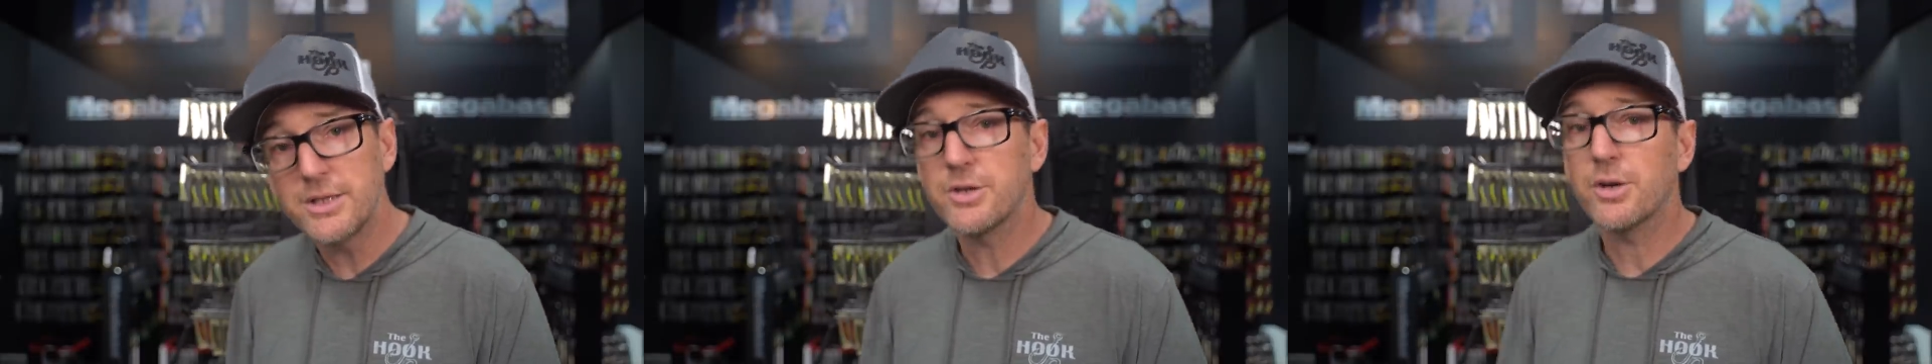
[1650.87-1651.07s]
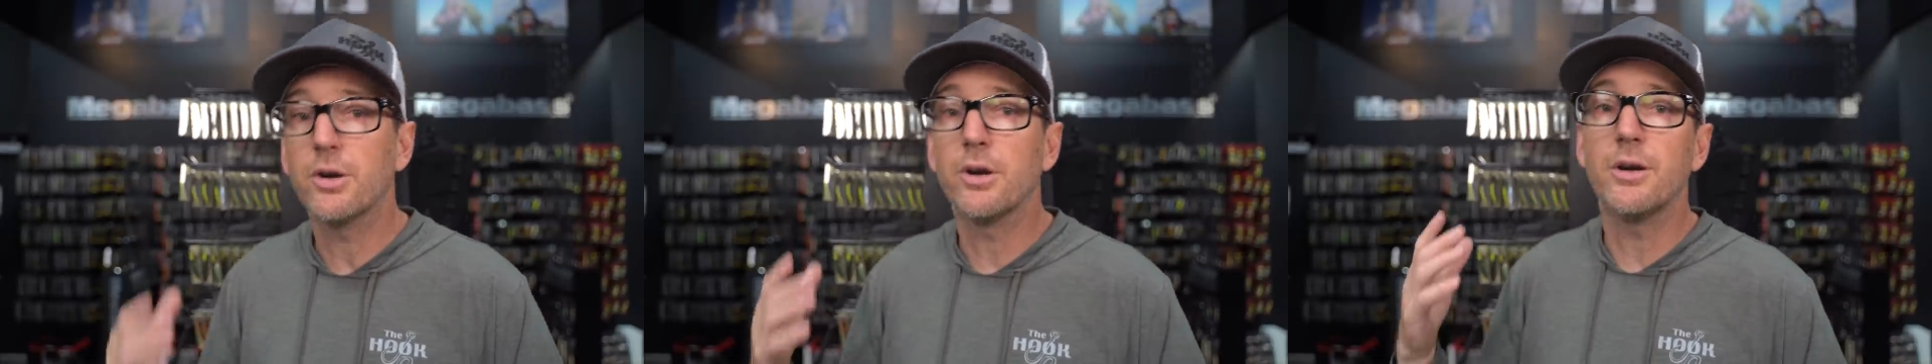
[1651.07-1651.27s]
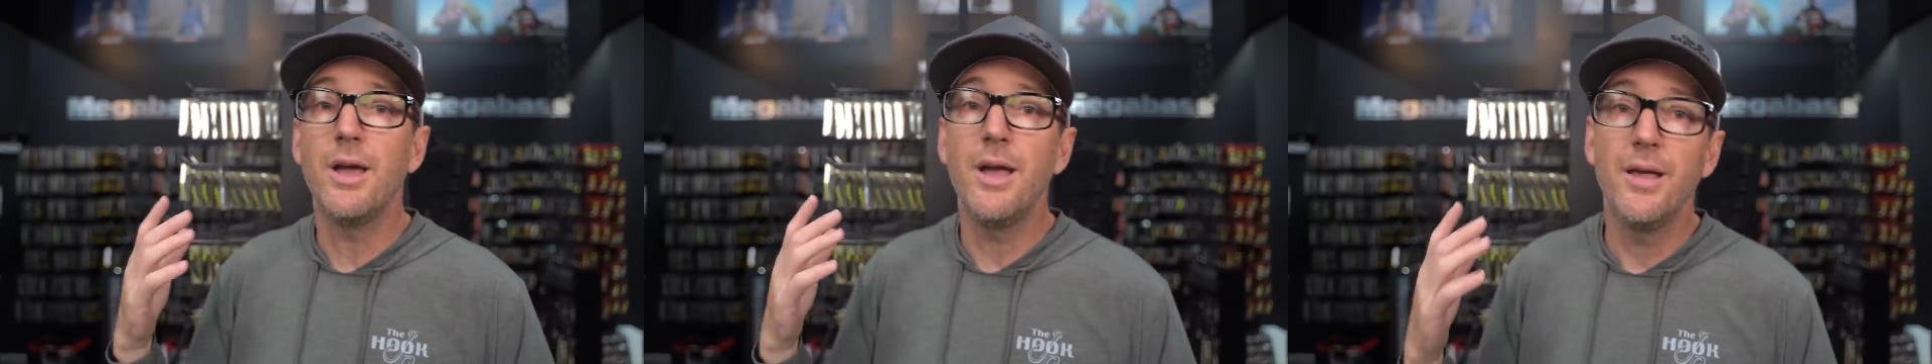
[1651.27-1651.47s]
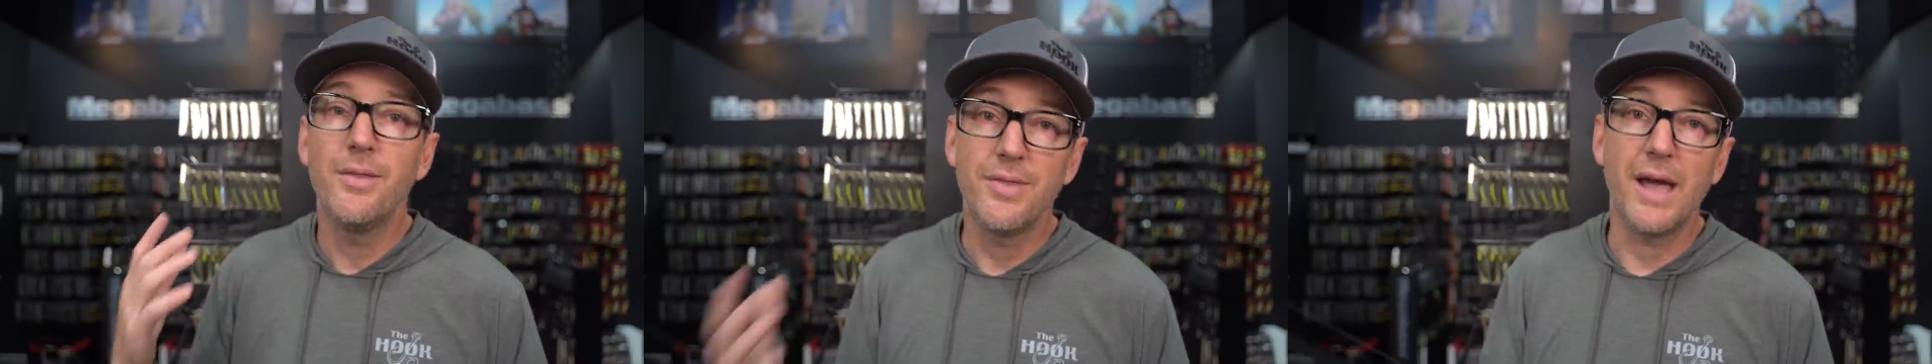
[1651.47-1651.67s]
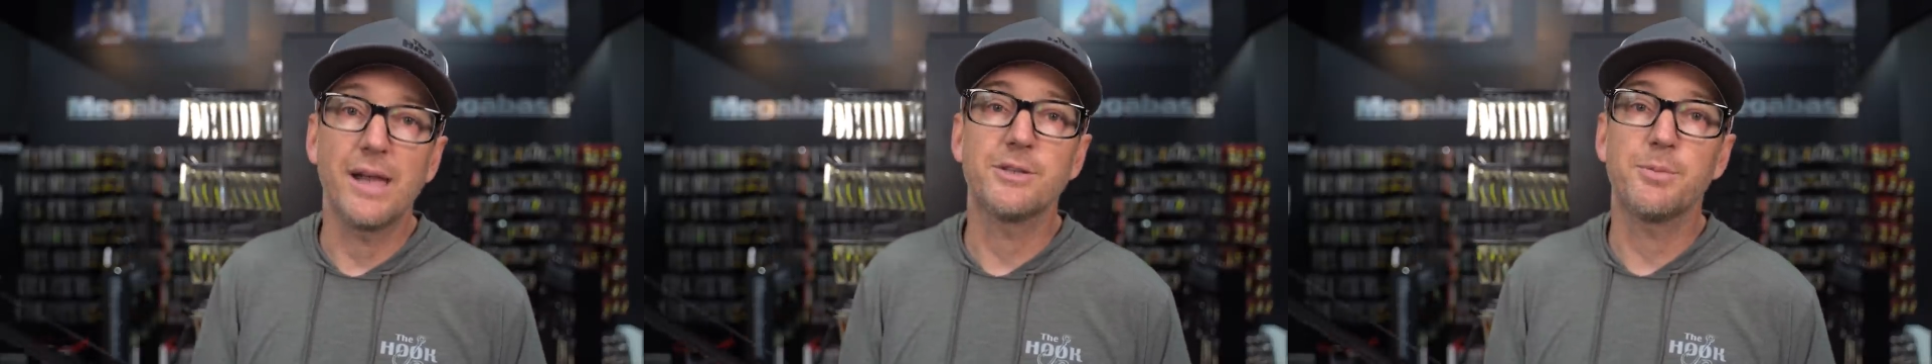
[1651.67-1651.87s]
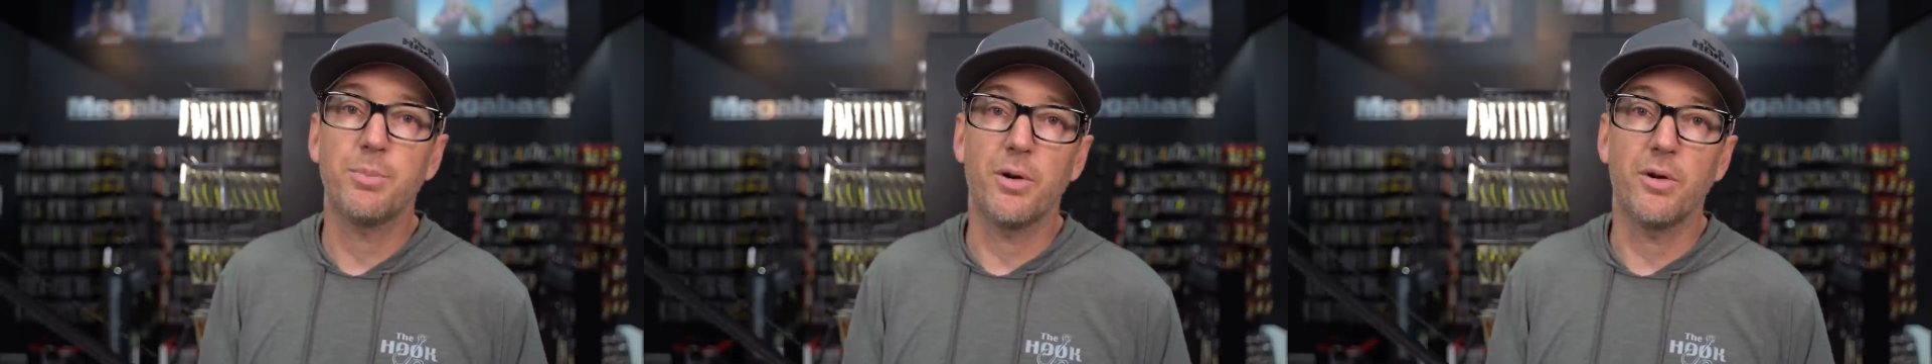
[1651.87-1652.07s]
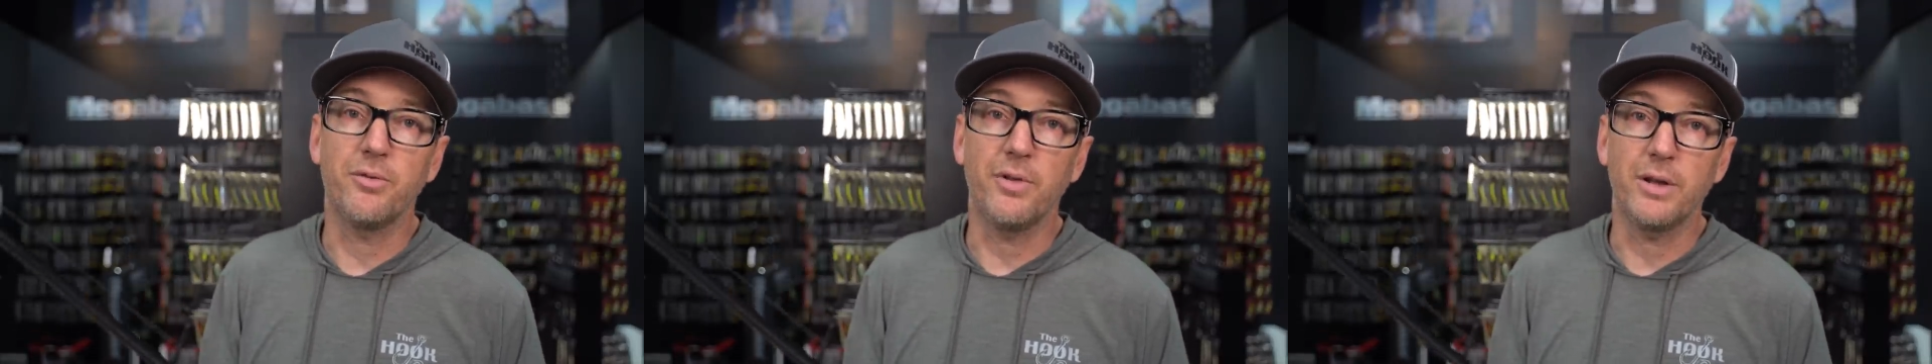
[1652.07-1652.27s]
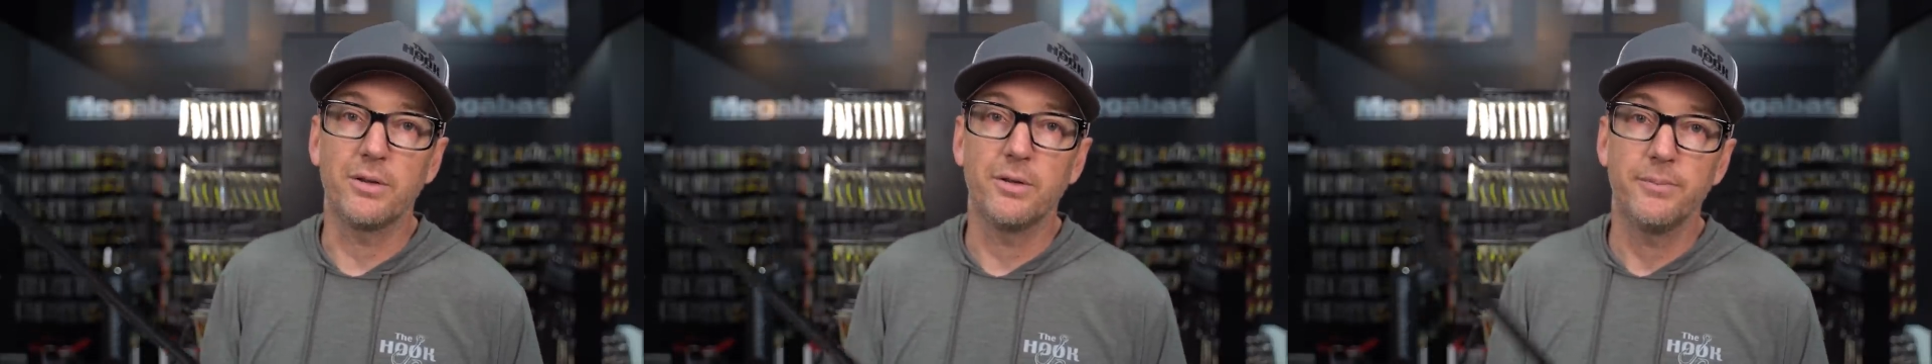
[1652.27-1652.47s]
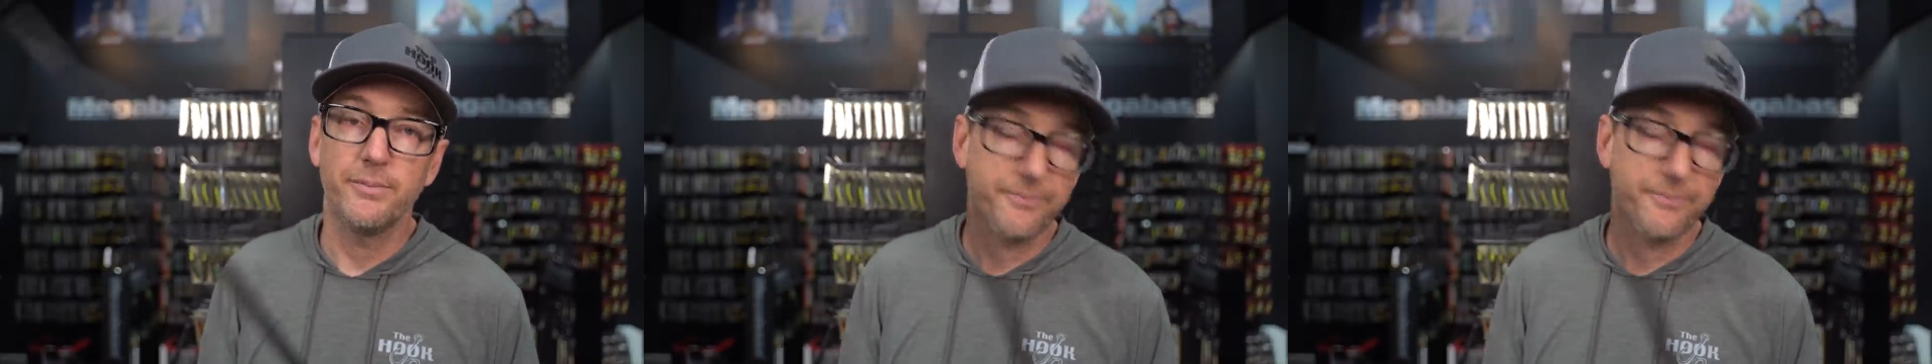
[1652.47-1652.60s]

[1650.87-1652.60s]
turn, that's perfect.